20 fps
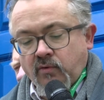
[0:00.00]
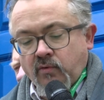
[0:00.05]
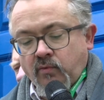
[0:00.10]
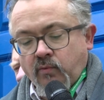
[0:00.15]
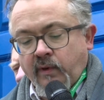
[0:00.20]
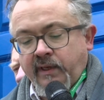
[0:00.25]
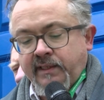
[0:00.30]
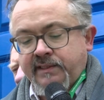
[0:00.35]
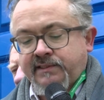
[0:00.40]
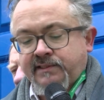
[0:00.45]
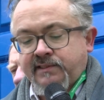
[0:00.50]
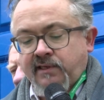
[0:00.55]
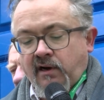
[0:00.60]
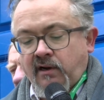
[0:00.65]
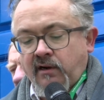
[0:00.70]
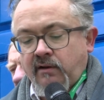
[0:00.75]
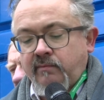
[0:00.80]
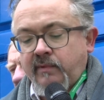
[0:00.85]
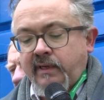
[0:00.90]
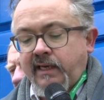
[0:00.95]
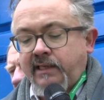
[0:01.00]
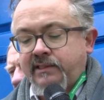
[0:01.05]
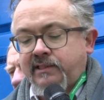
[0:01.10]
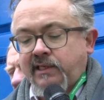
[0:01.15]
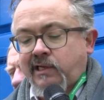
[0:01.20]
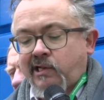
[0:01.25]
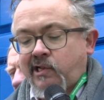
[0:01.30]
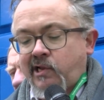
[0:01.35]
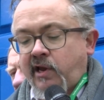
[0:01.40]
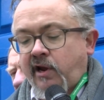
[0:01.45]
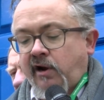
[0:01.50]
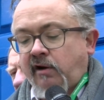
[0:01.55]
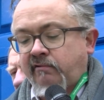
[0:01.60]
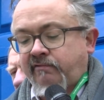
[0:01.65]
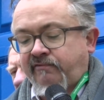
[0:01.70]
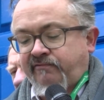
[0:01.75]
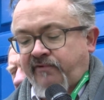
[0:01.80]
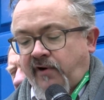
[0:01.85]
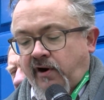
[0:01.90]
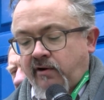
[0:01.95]
We solemnly declare
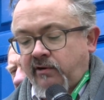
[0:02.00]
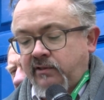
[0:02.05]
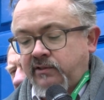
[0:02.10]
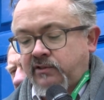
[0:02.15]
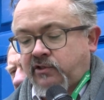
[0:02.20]
foreign